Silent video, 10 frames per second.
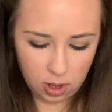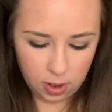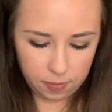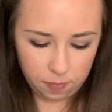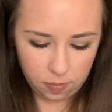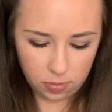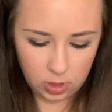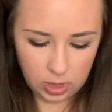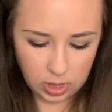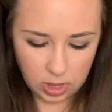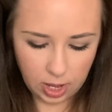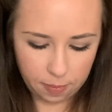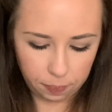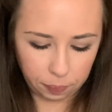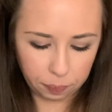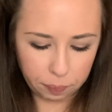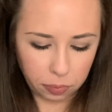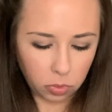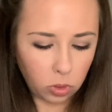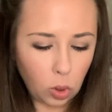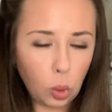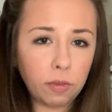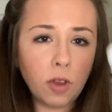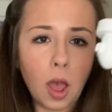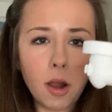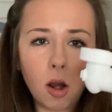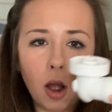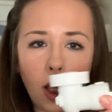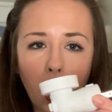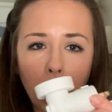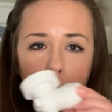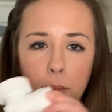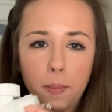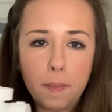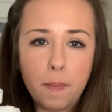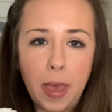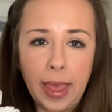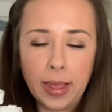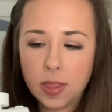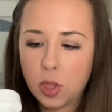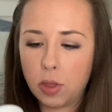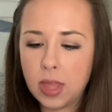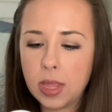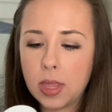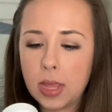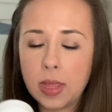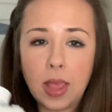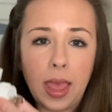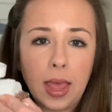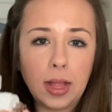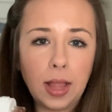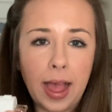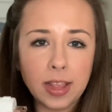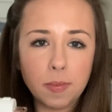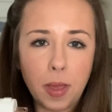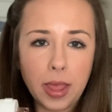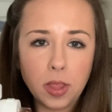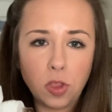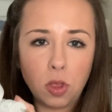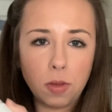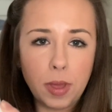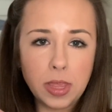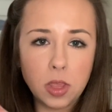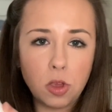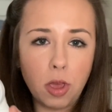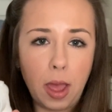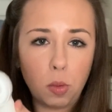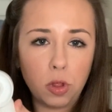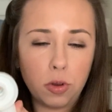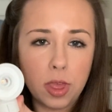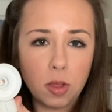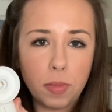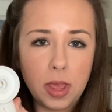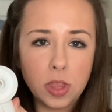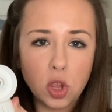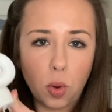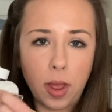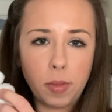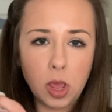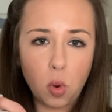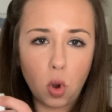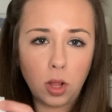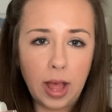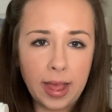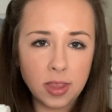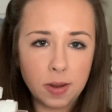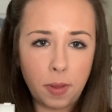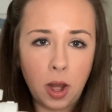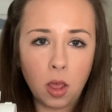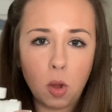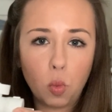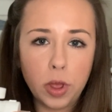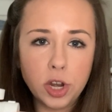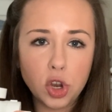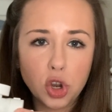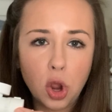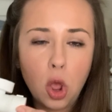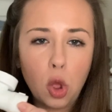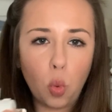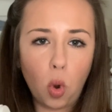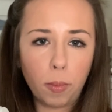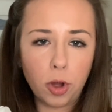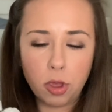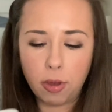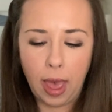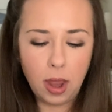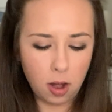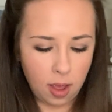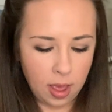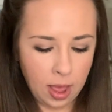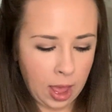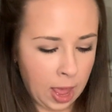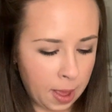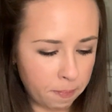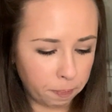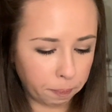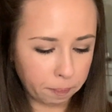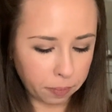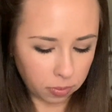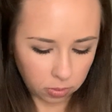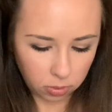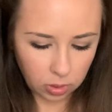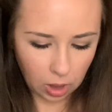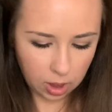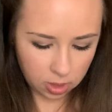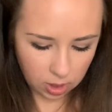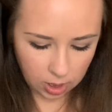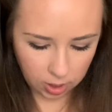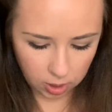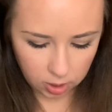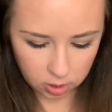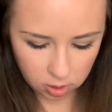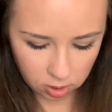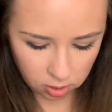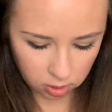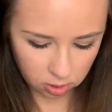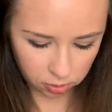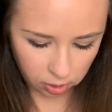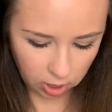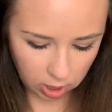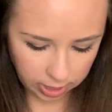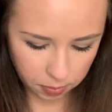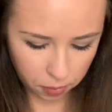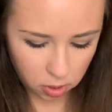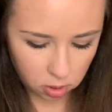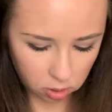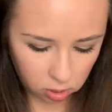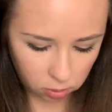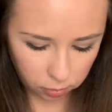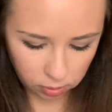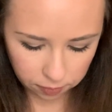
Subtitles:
Let's see. We've got our base. So this is a glass base. So the bases you get will either be ceramic or glass, depending on which warmer you get. And then we got a nice bulb.